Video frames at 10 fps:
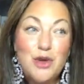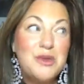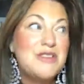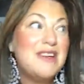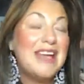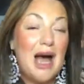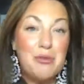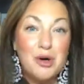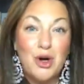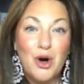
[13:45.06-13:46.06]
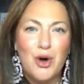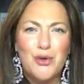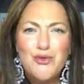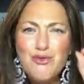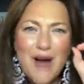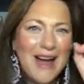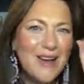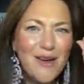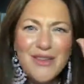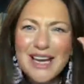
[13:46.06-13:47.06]
Jupiter in Capricorn,
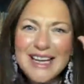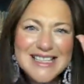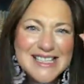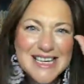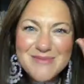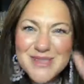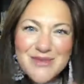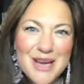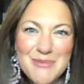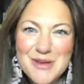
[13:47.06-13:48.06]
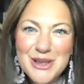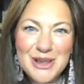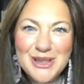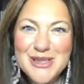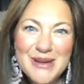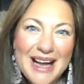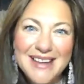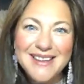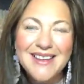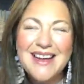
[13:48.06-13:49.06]
right on the last tips of Capricorn as
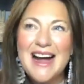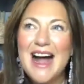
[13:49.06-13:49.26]
well,